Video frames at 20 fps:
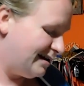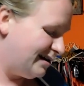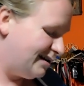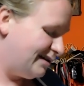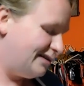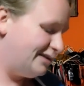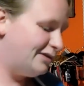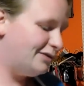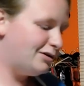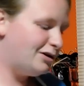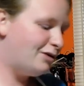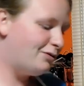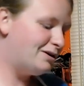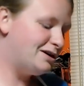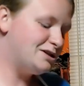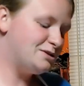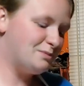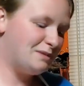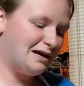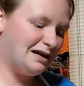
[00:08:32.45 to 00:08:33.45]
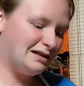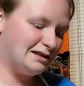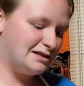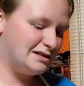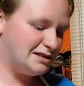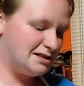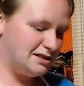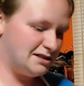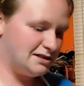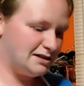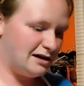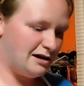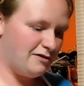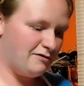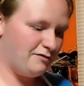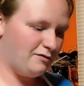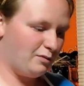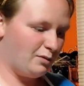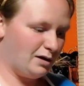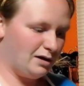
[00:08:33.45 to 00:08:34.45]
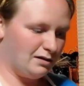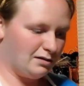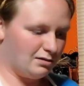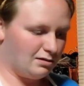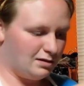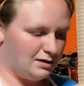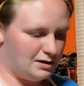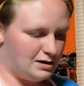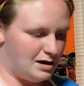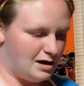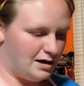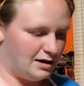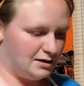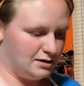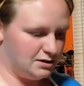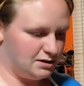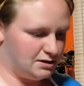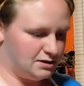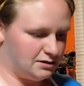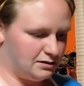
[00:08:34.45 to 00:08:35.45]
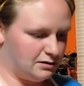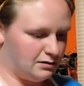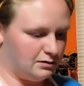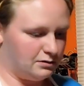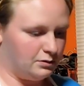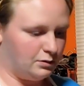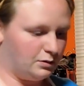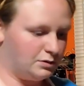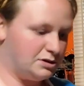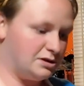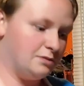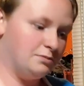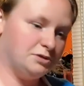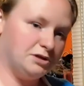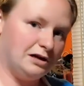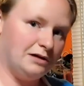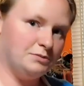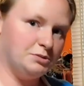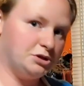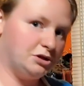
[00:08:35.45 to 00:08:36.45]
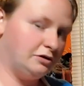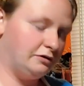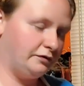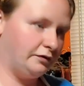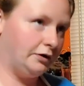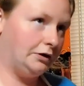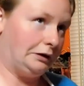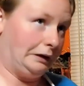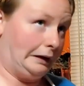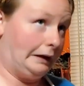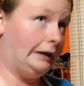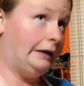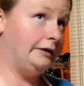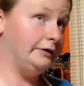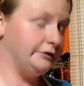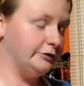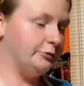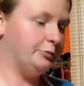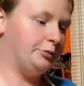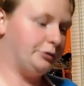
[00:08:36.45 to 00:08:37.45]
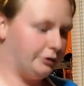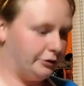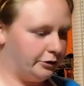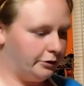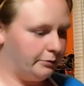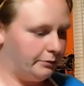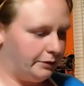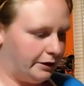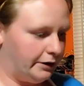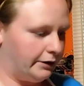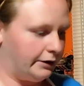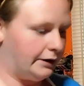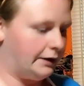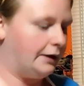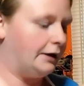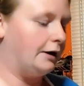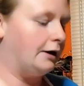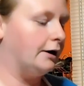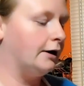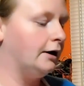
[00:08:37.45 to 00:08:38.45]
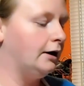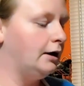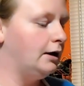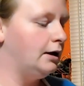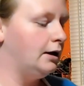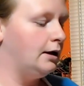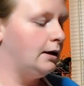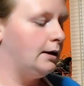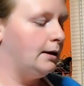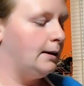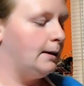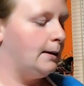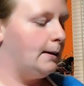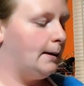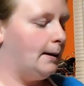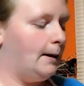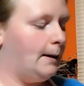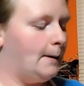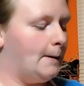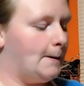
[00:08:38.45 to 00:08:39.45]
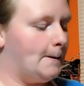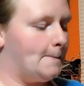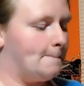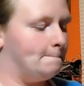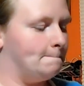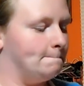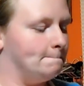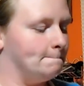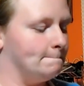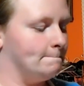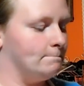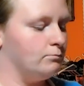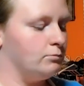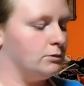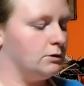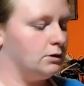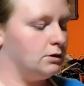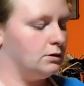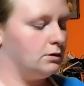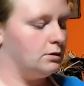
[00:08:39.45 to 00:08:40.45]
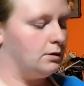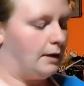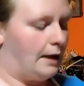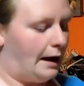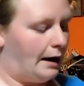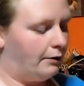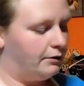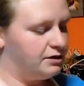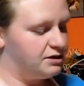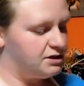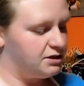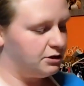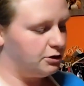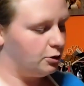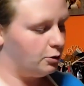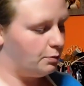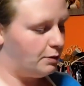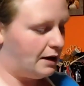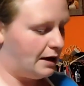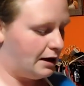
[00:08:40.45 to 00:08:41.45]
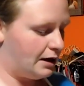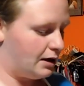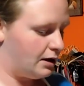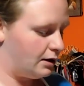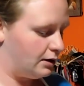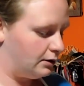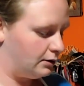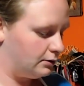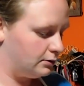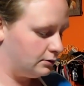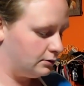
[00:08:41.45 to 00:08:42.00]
you don't always make this stuff with the nuts, so sometimes you forget to put them in there. Now it's in your pan.